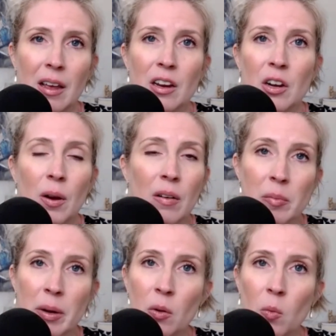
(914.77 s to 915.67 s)
You know,
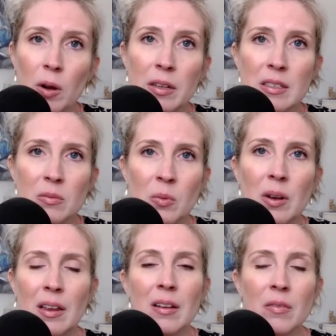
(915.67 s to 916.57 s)
everybody wants,
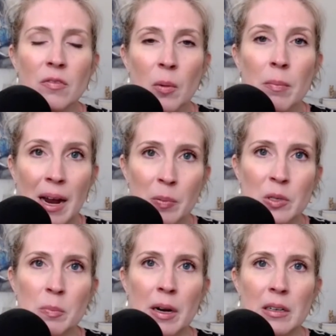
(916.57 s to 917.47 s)
from my
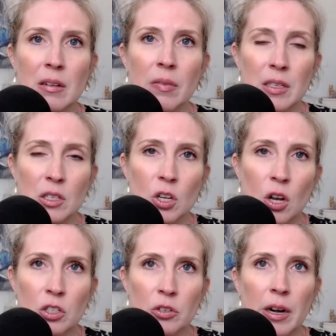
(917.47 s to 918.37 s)
perspective as a
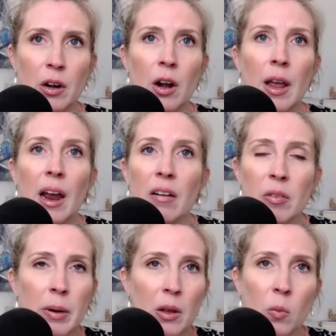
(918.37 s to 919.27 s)
dog trainer,
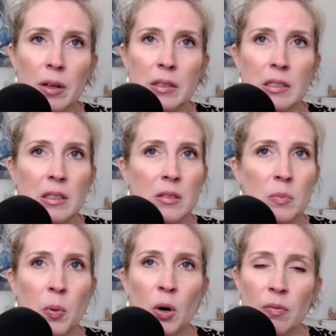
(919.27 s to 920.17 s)
everybody wants this
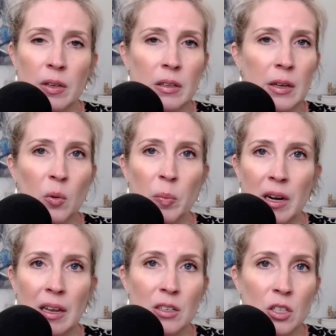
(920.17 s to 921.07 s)
perfectly
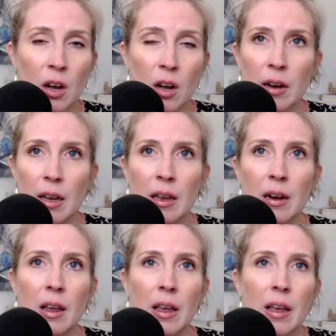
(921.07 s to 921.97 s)
obedient dog. And